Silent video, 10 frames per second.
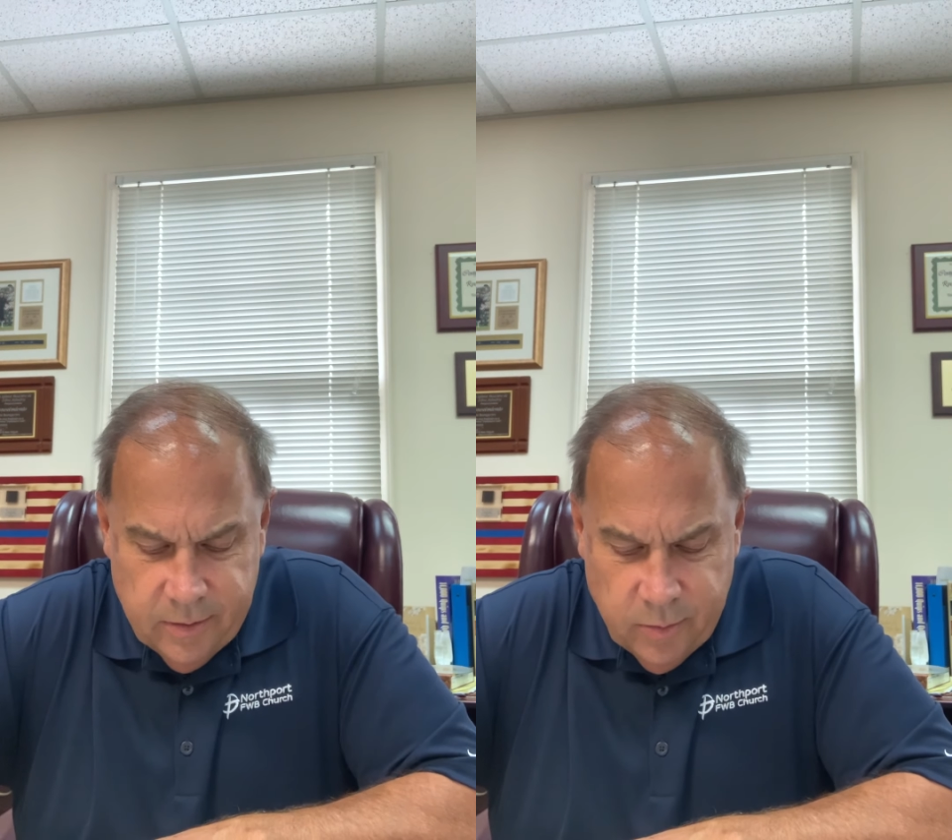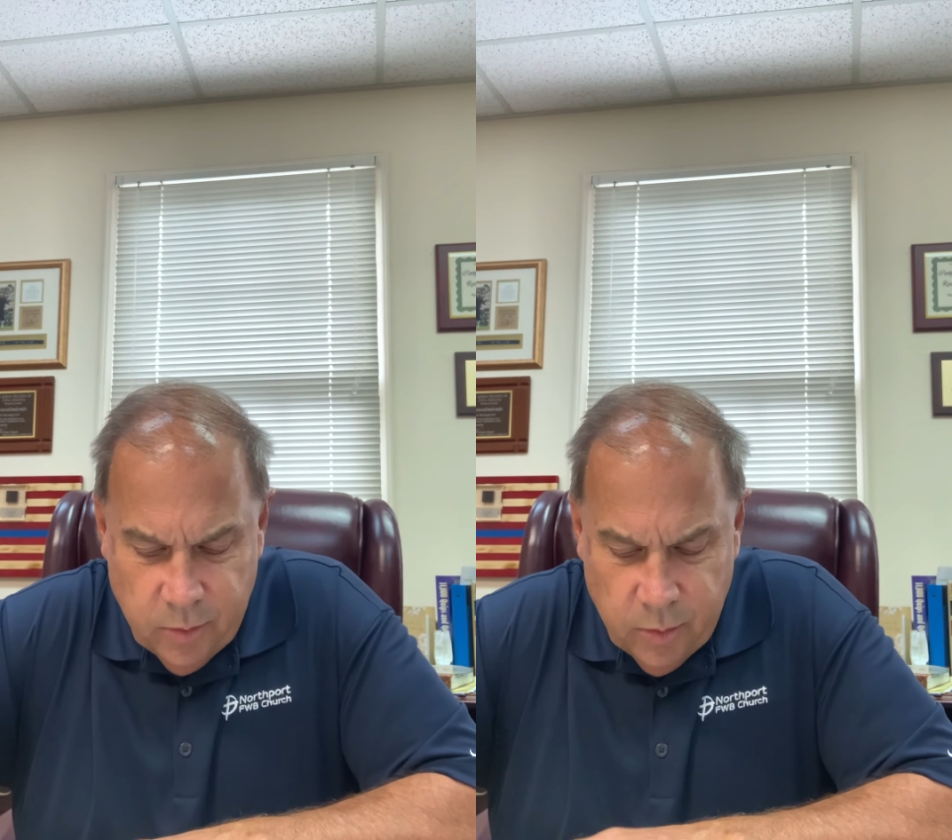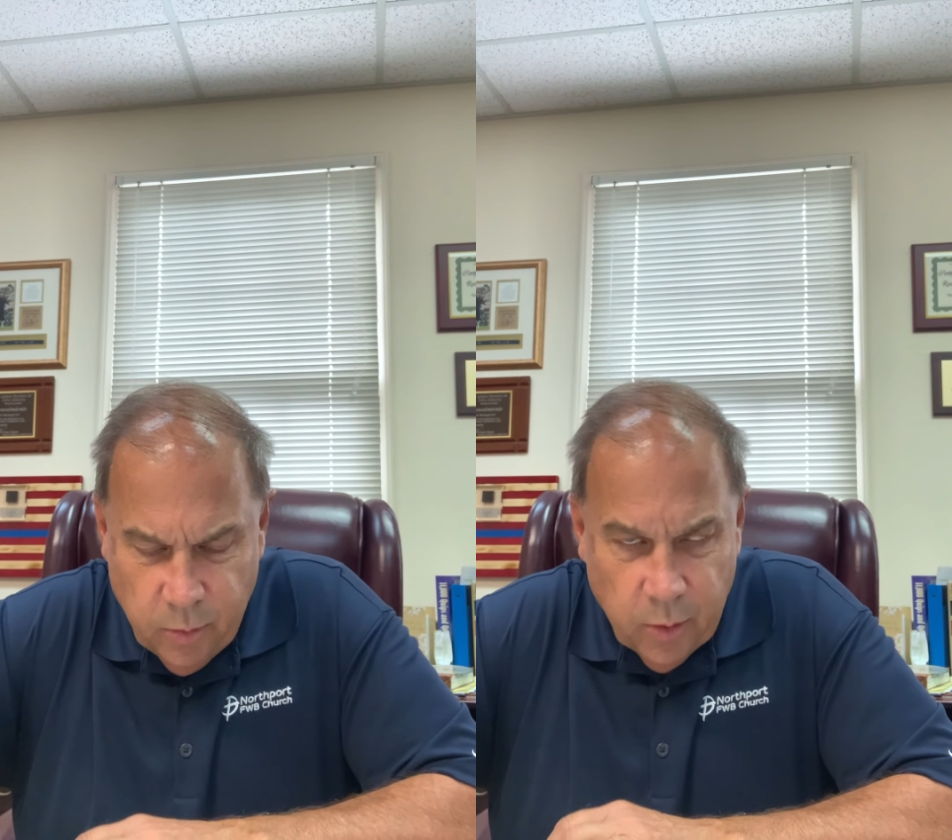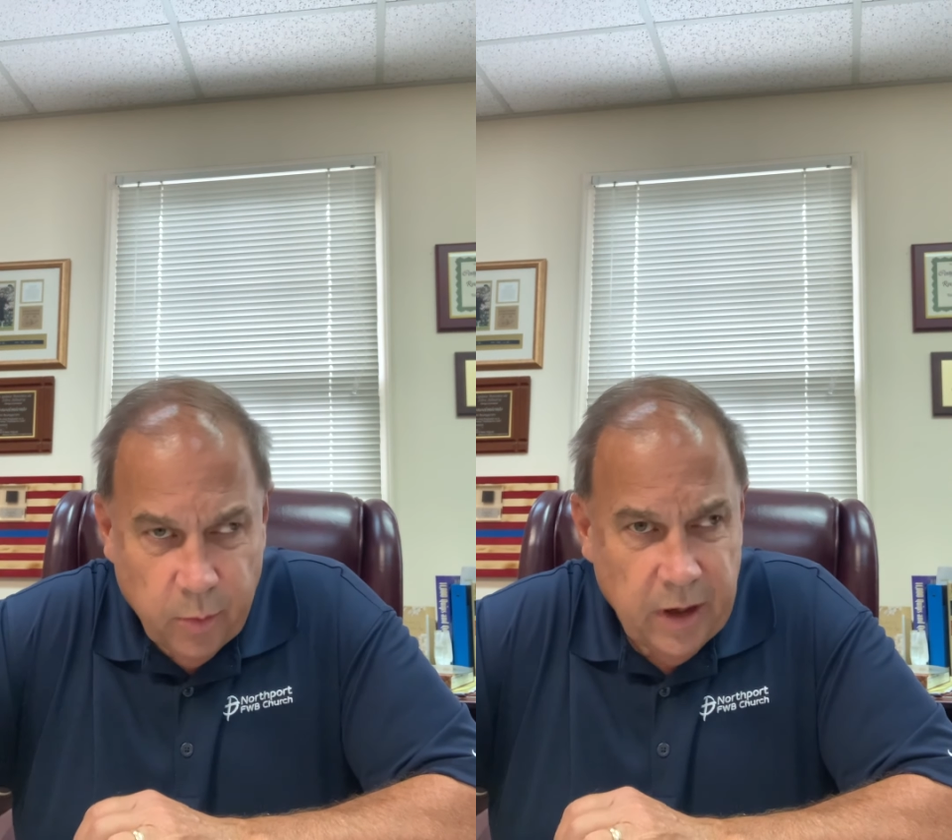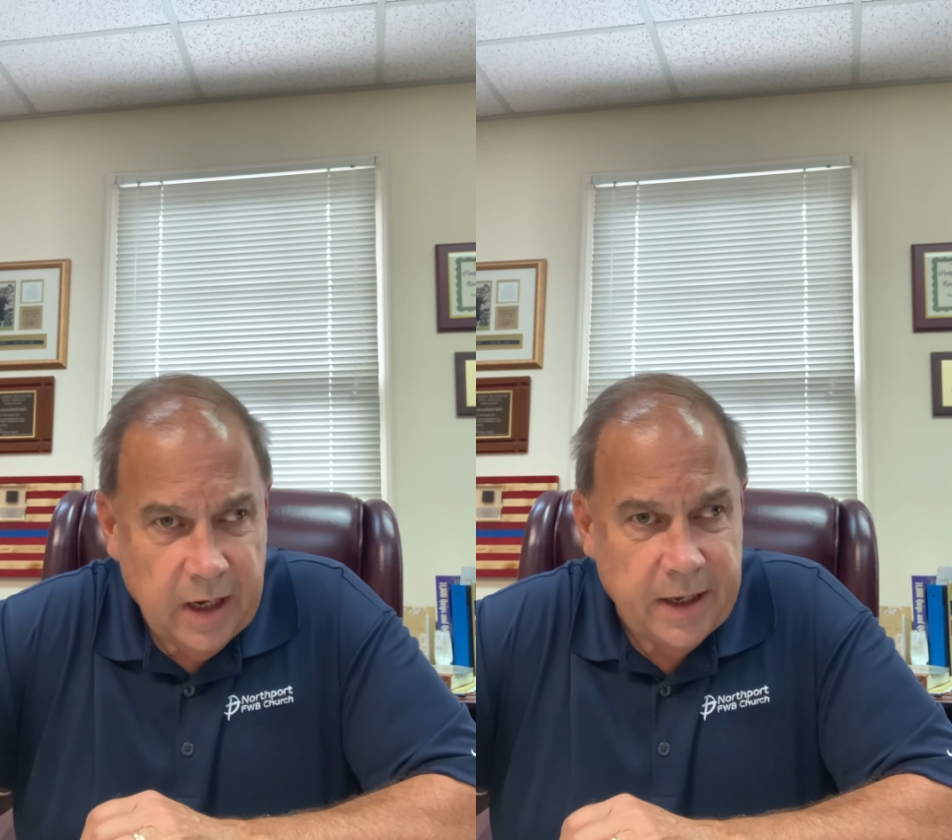
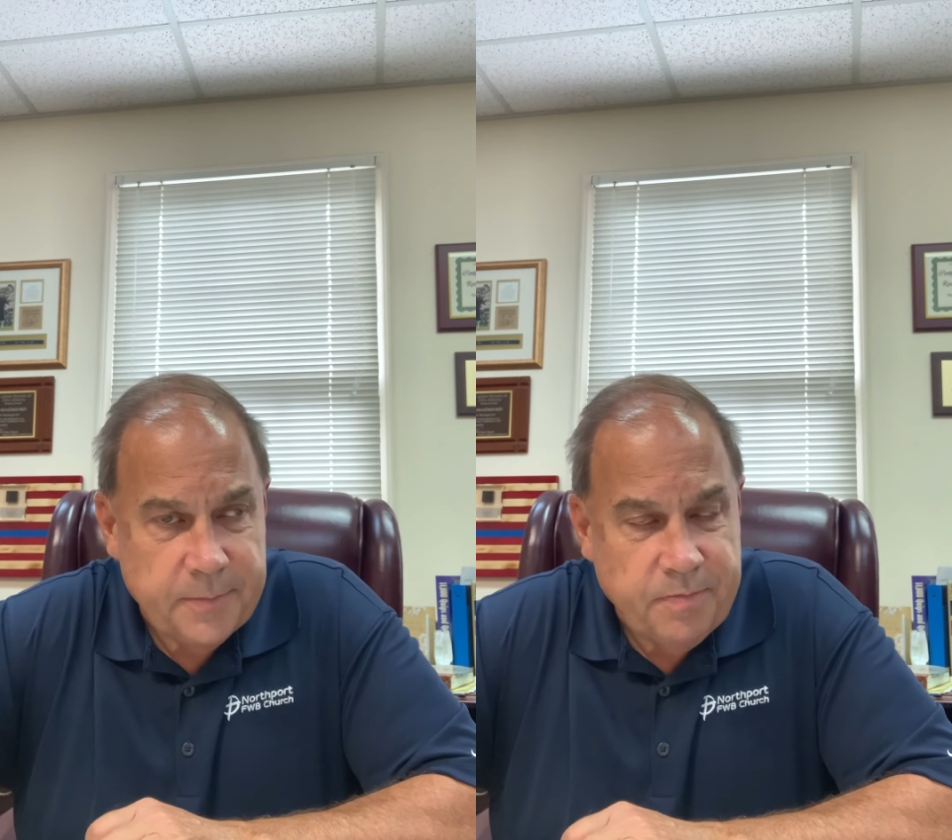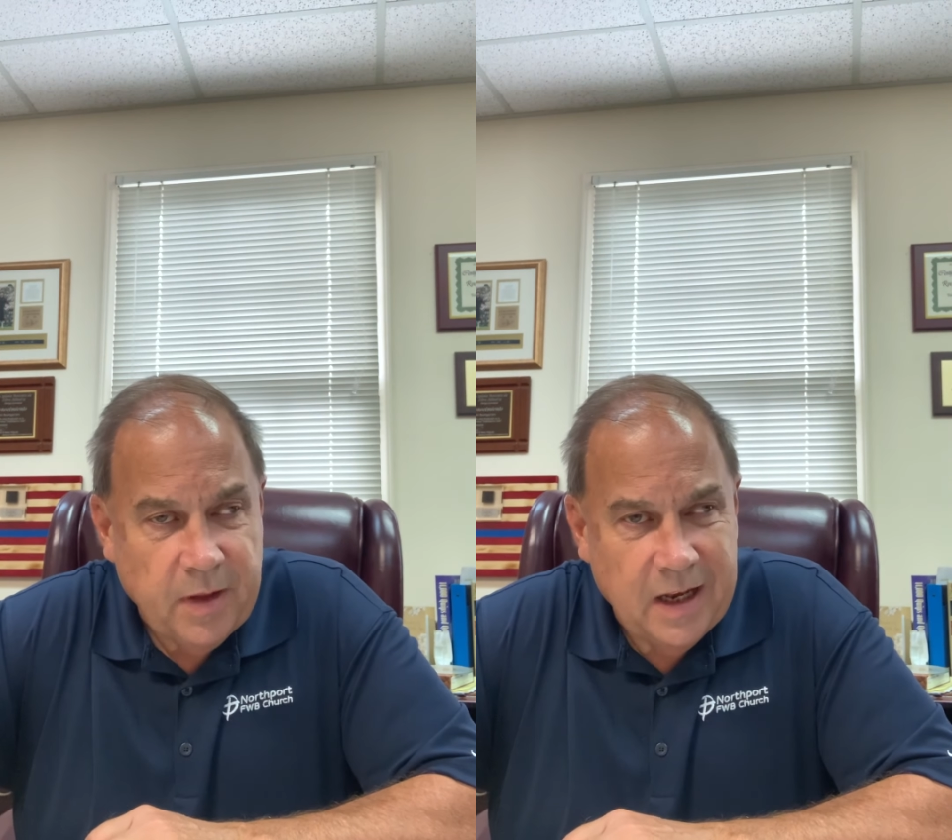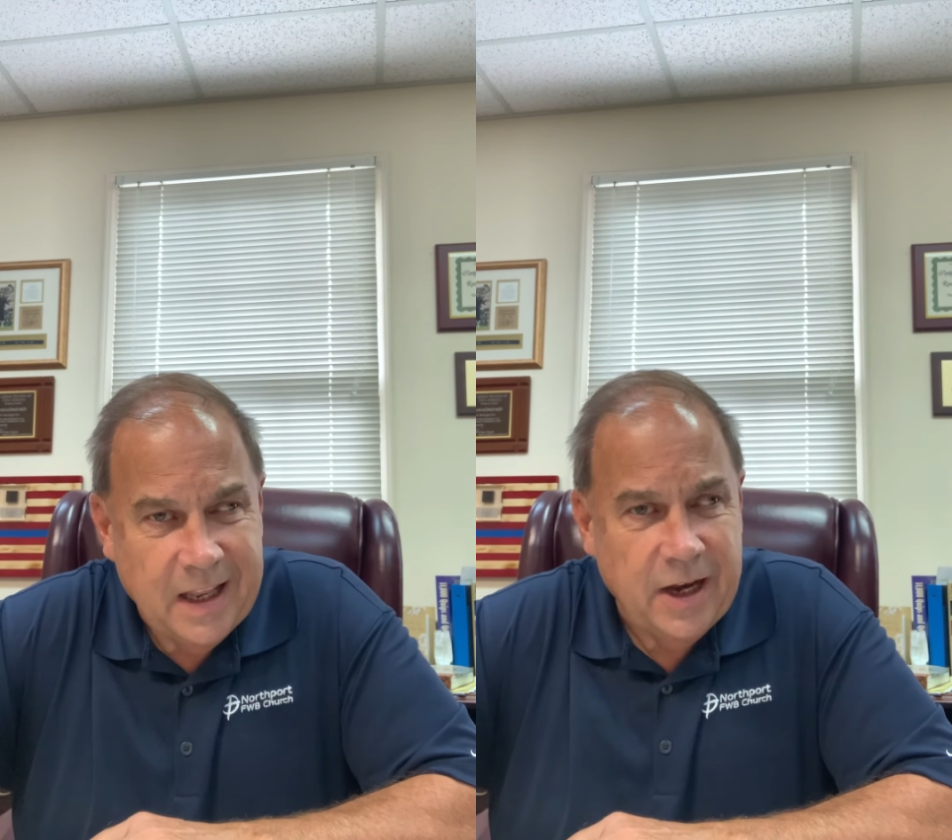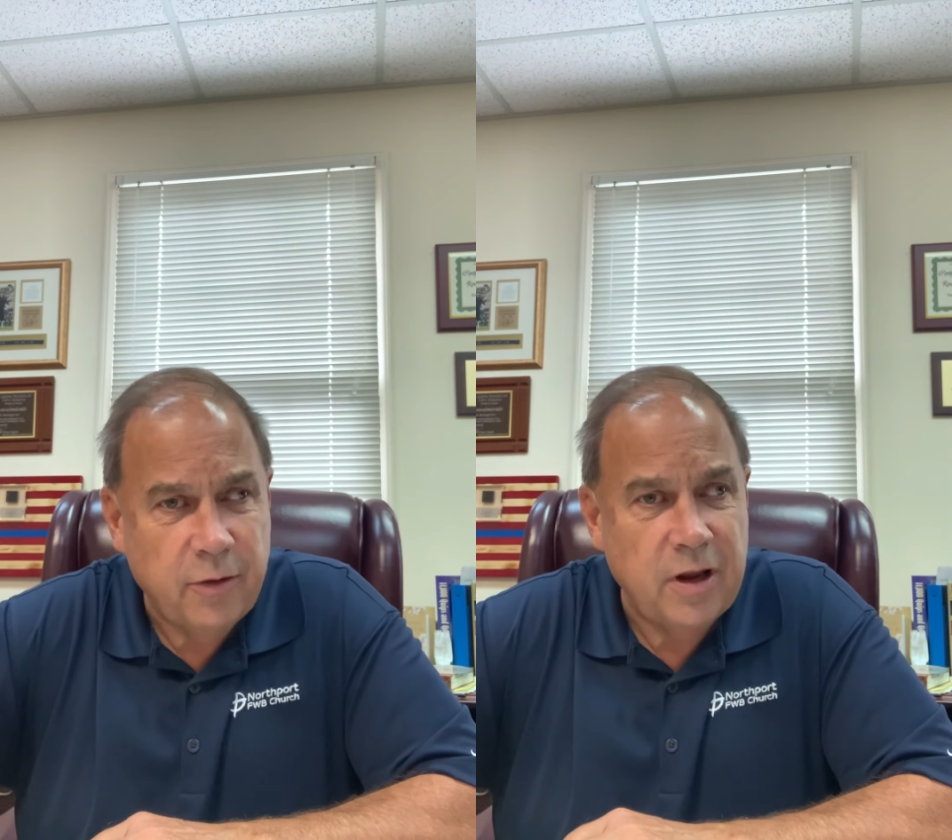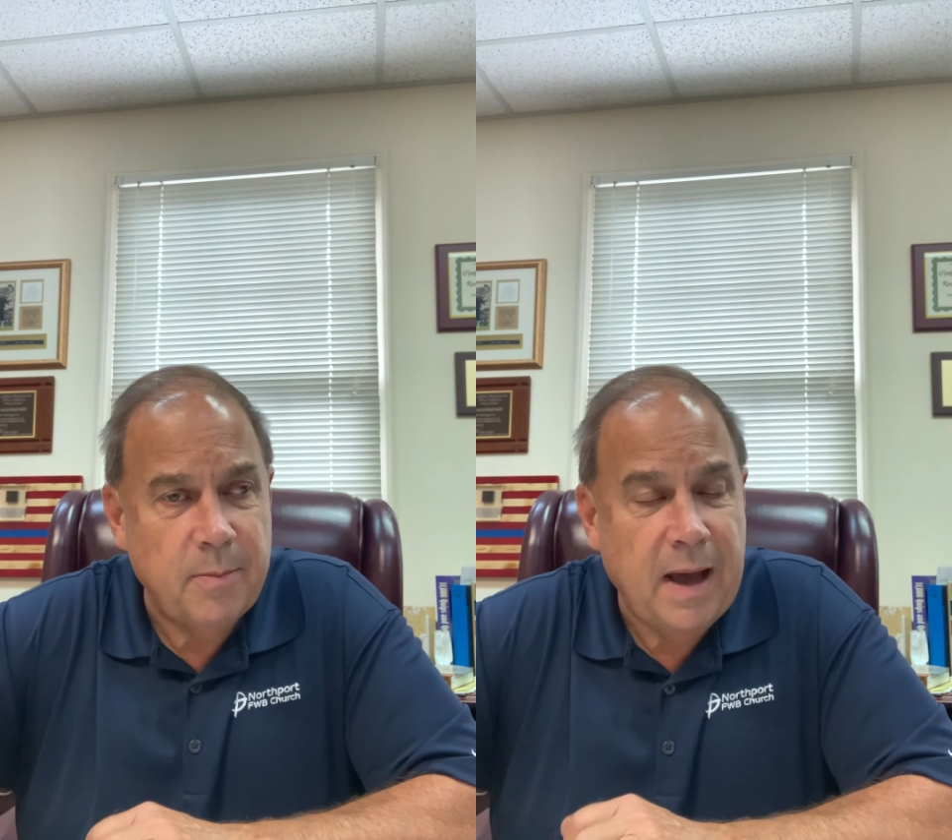really
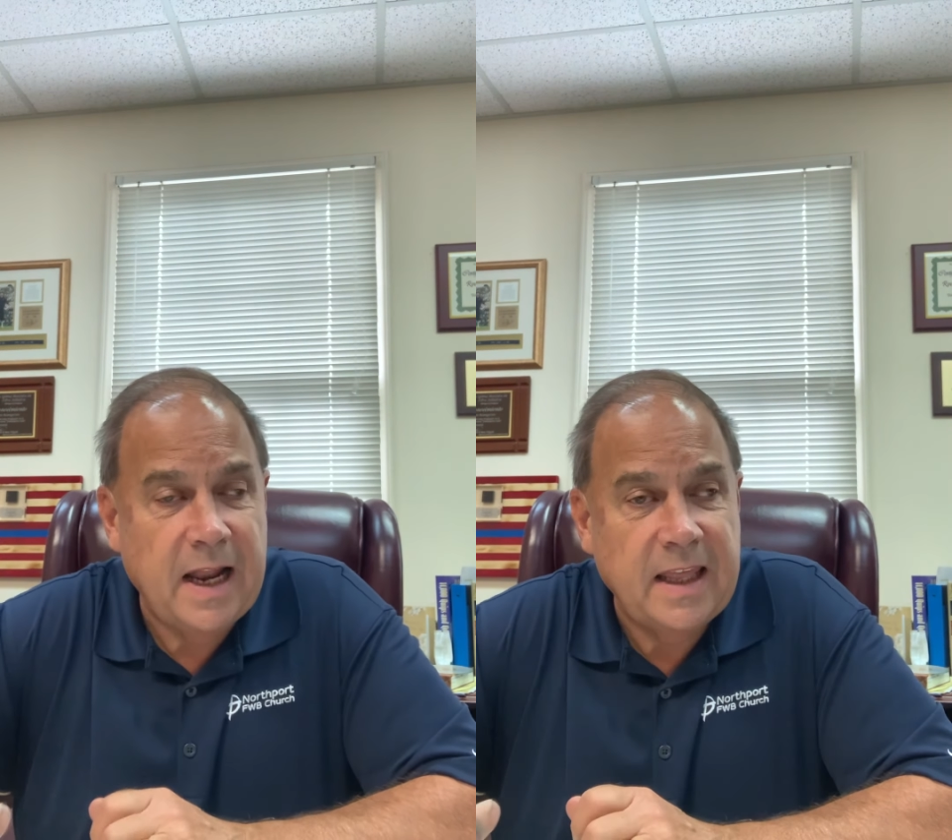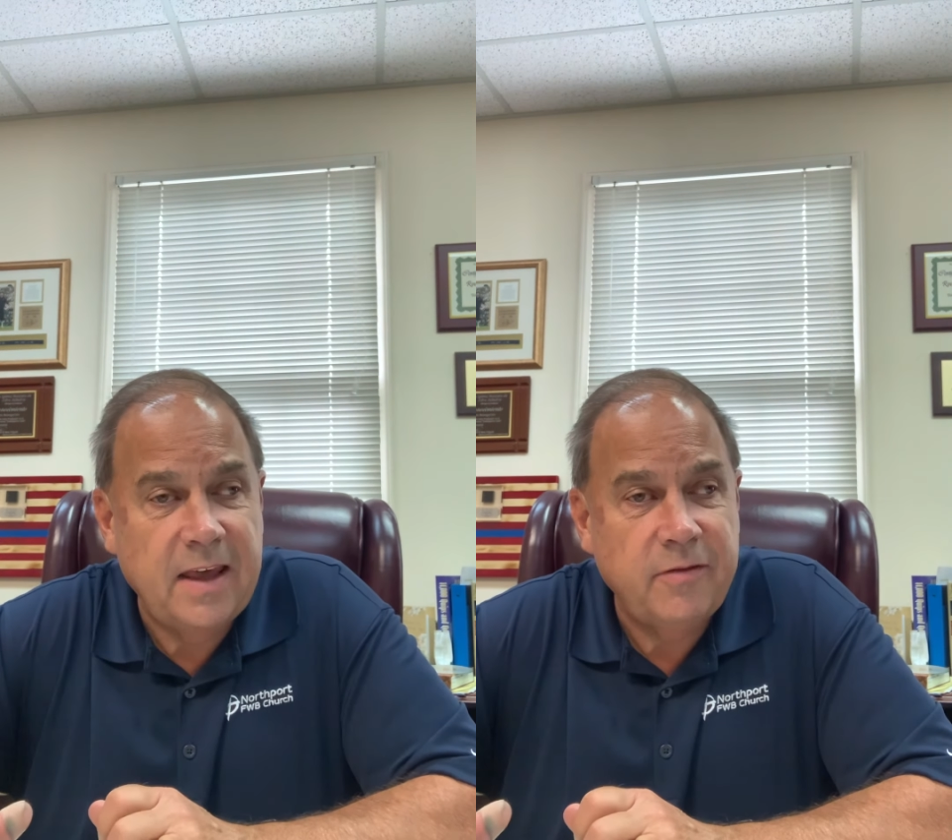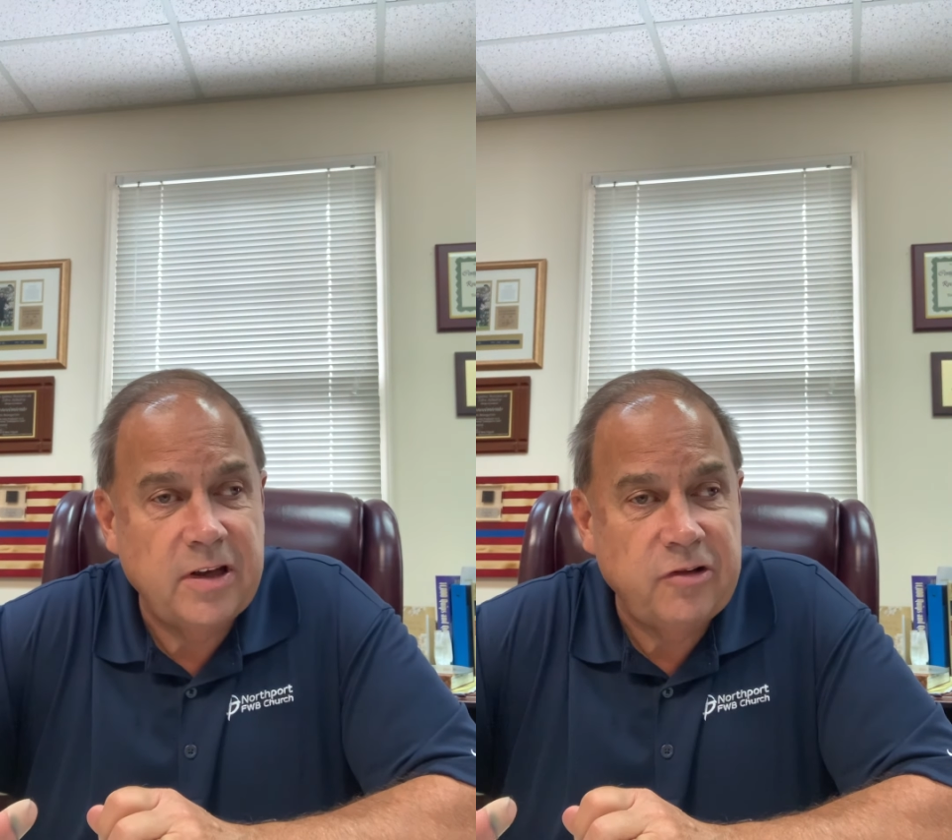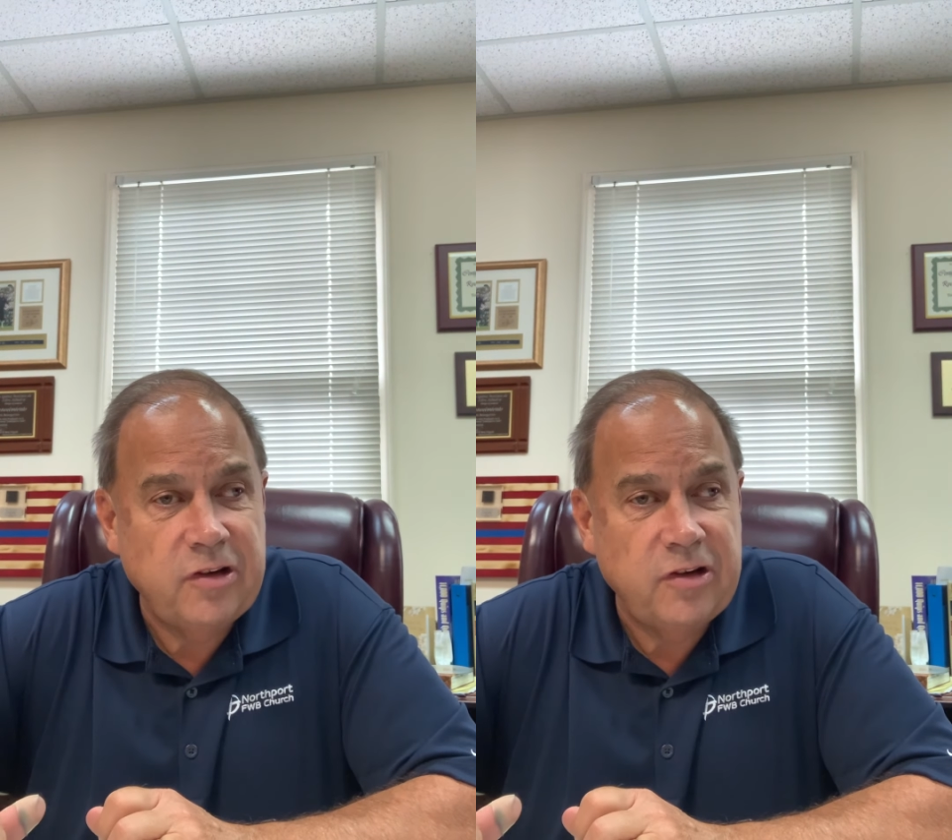leery about giving